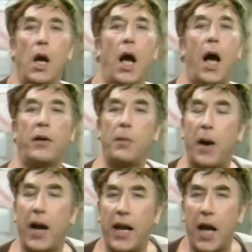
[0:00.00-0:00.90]
I'm going to buy
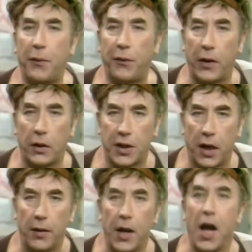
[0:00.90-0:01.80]
a love filter.
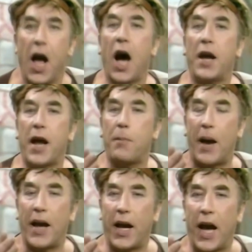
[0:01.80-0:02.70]
Ah, now, by
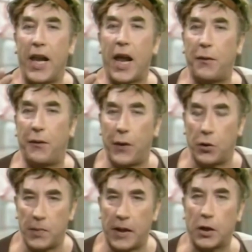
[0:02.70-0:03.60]
a, a love filter,
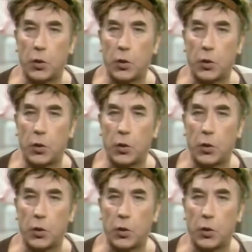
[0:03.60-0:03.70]
because we